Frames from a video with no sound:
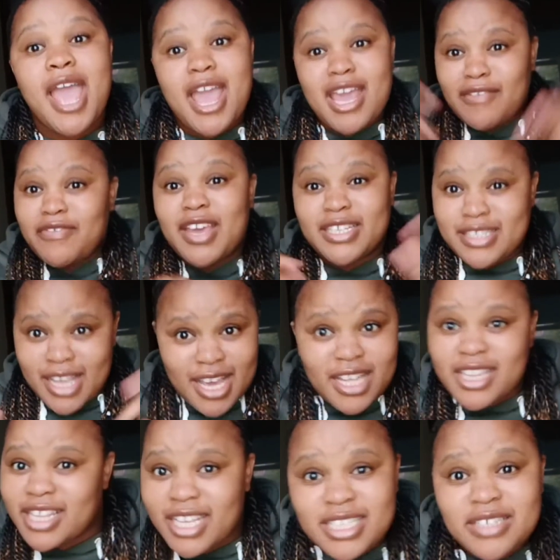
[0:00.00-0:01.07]
If you're seeing
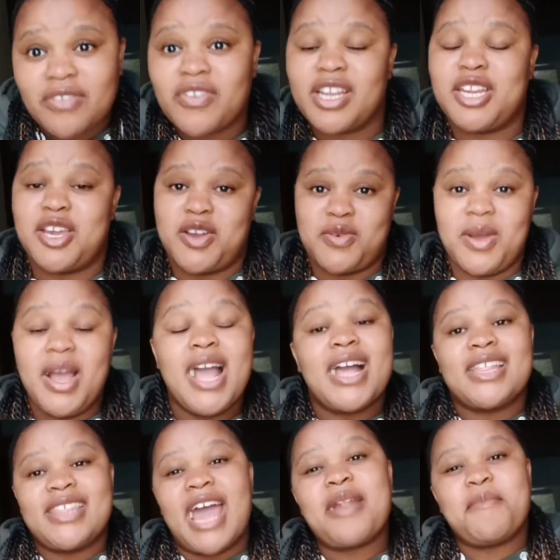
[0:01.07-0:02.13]
this video,
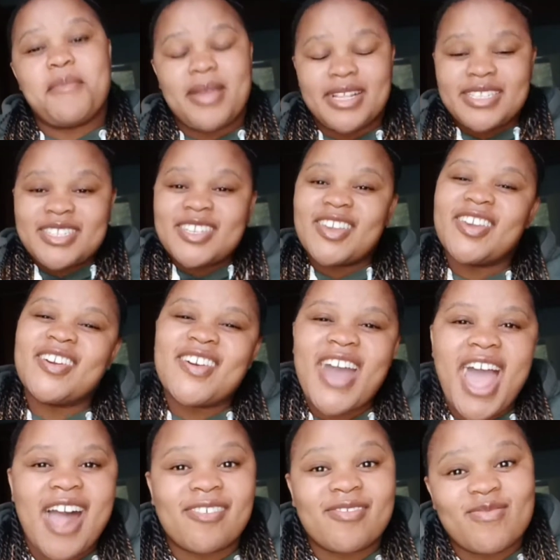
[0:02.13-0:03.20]
that means you
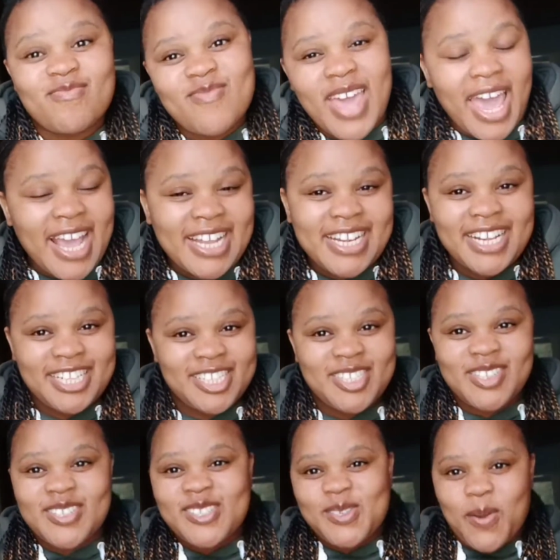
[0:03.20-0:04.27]
have made it
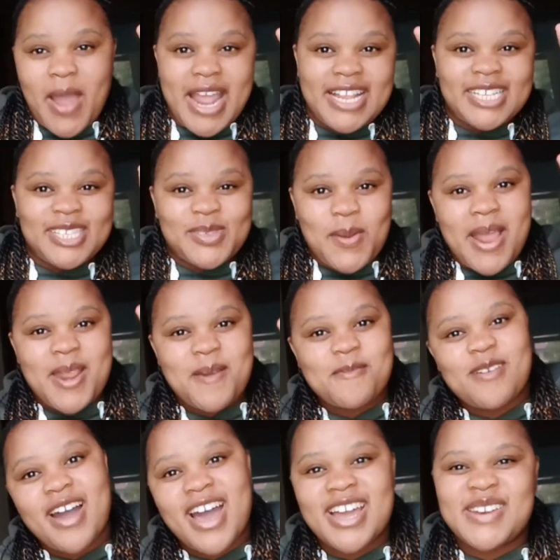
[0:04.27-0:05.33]
to
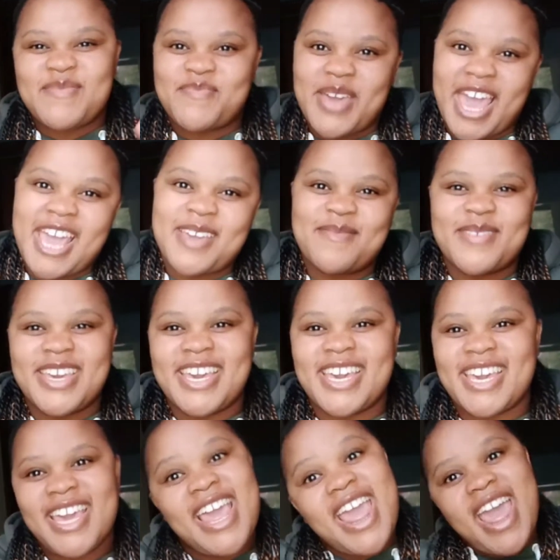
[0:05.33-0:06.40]
2021,
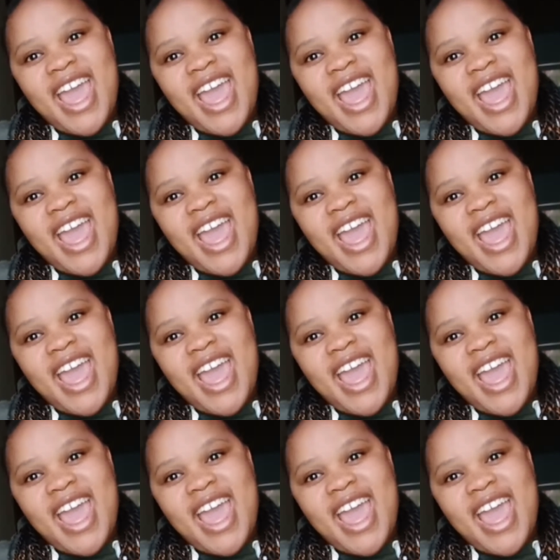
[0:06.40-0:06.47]
baby.